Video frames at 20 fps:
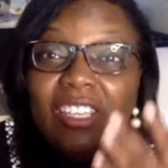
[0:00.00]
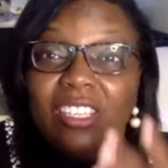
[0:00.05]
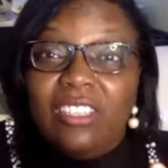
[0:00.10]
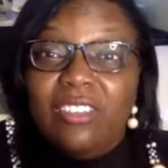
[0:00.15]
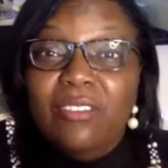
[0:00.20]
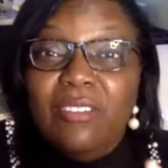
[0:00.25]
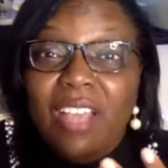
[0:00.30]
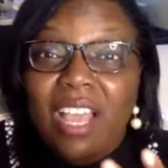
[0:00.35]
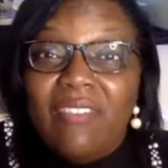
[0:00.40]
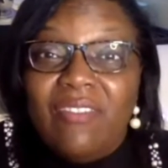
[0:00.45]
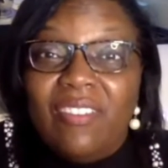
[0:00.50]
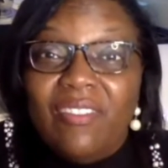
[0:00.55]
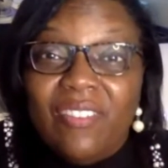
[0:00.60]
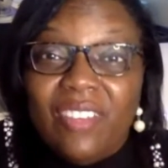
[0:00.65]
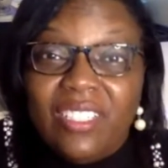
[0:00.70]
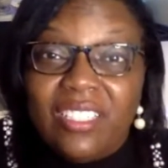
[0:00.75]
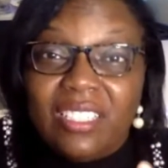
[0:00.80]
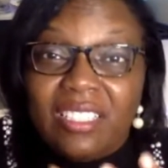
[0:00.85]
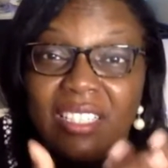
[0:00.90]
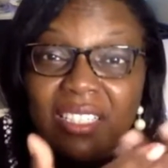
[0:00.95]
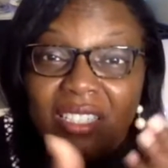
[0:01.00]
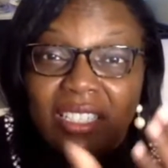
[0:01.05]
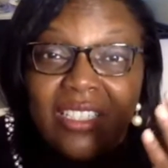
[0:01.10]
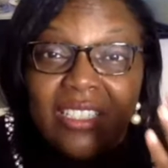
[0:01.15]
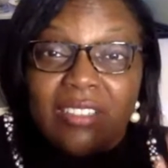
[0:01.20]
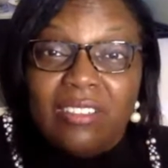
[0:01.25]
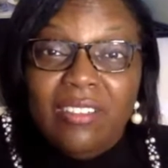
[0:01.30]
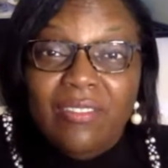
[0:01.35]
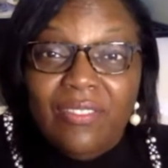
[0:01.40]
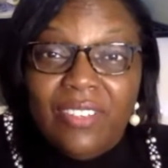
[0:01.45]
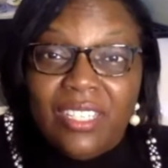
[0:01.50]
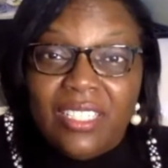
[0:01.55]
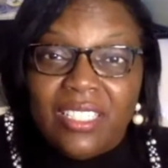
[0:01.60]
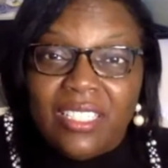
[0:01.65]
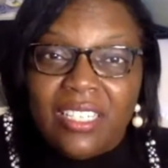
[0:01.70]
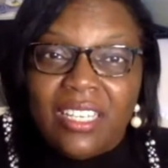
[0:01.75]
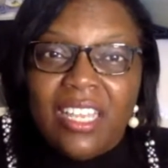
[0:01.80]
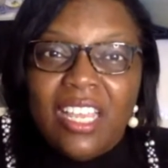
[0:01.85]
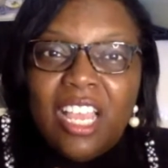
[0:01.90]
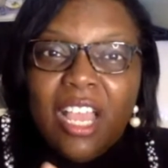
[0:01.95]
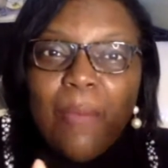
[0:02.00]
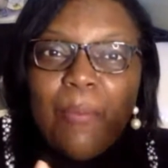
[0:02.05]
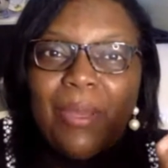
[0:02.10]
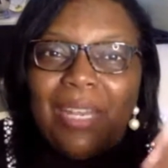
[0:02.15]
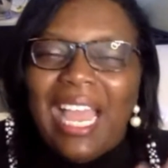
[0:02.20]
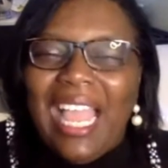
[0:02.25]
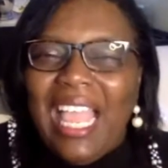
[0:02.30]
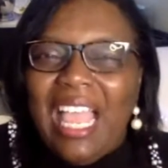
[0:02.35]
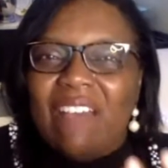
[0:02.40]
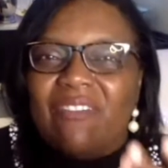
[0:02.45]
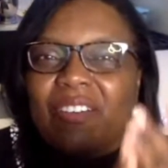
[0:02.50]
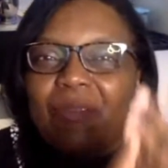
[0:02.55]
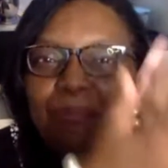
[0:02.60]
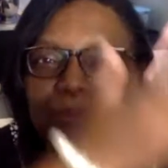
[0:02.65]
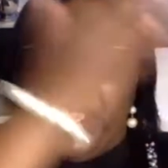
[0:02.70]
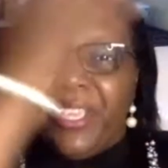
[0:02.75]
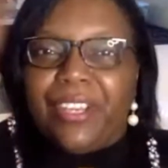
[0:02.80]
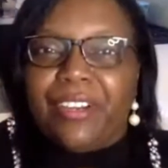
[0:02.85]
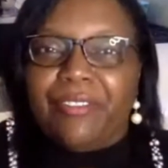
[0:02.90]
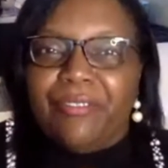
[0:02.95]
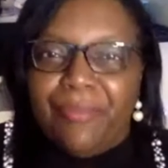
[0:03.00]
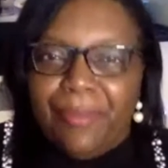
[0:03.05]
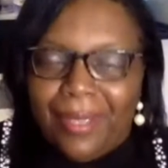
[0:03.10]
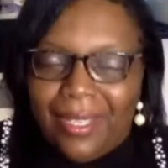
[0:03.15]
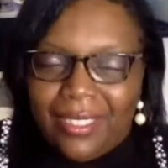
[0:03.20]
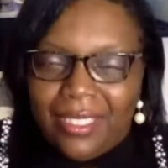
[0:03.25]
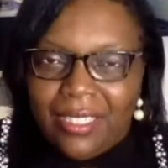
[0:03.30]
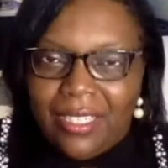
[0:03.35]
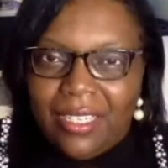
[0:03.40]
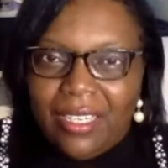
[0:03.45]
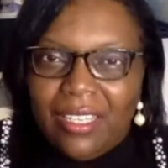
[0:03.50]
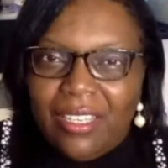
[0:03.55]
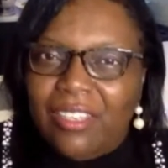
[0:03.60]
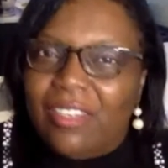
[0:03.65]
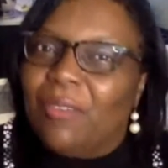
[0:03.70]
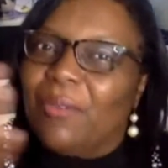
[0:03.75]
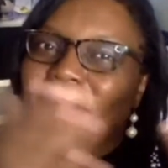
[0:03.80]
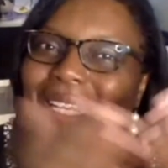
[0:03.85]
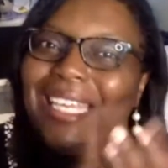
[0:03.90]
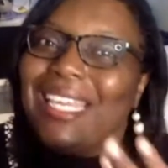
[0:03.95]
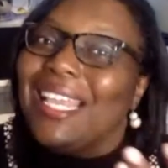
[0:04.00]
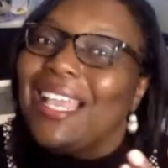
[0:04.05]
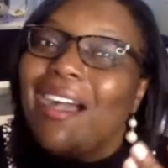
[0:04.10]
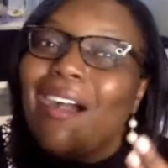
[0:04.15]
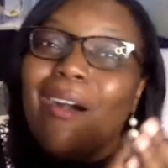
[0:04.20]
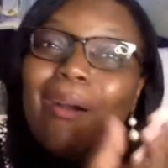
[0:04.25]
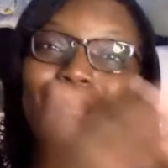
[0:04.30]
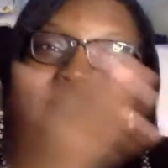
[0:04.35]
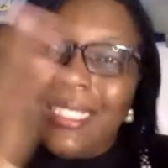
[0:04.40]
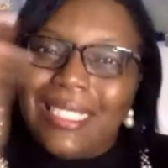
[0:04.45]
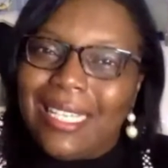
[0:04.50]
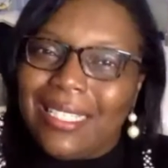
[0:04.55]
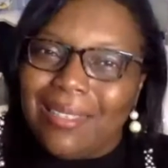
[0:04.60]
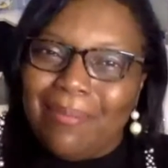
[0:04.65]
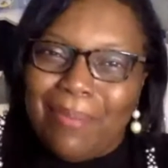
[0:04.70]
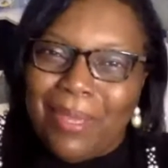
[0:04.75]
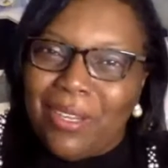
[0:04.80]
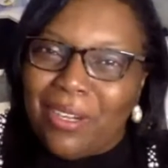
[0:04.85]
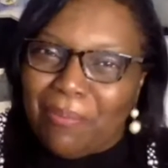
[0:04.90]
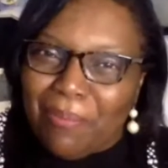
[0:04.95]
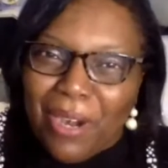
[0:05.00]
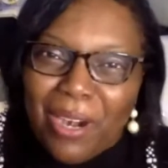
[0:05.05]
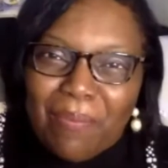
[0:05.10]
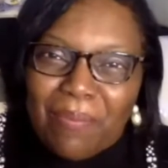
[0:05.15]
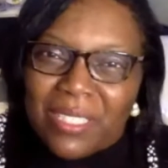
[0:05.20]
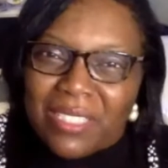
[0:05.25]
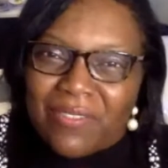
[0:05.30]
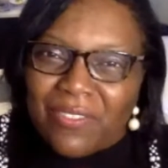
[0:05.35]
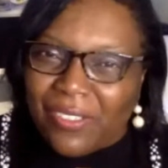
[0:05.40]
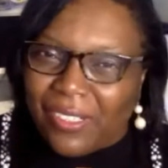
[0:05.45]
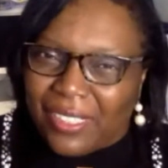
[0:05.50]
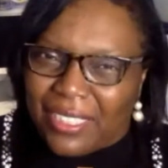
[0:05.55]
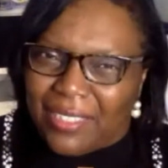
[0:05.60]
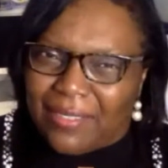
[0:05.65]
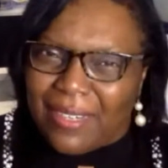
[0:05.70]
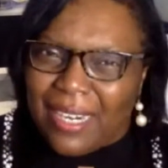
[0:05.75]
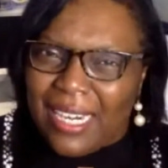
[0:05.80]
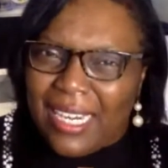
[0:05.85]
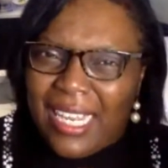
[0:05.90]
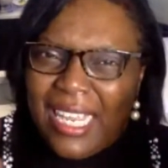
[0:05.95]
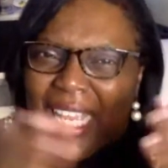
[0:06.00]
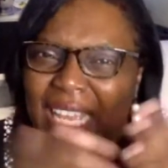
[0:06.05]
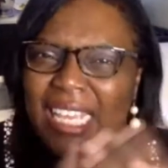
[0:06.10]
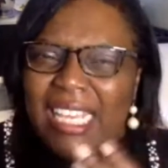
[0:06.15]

You have a vision. This is your vision, but I have a bigger vision. You know what? He always has a bigger purpose for us, right?